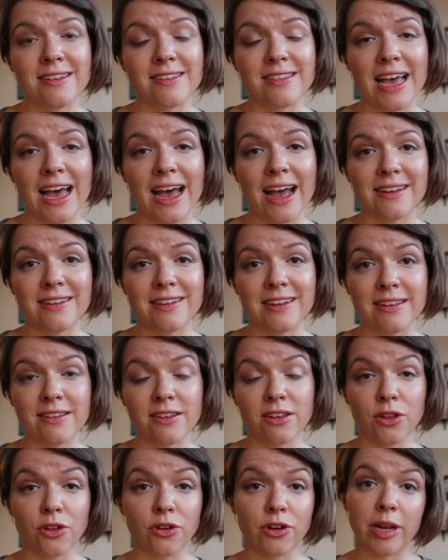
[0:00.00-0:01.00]
is that
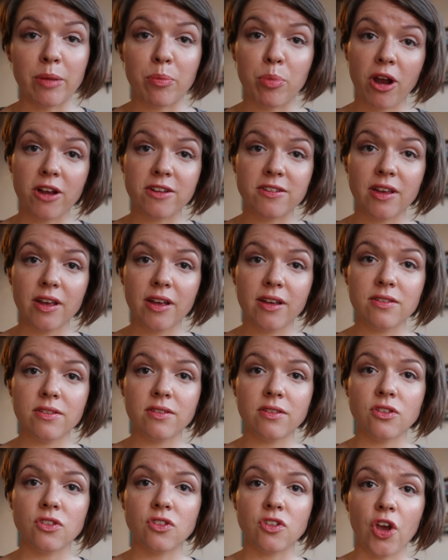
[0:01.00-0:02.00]
it's a learning process.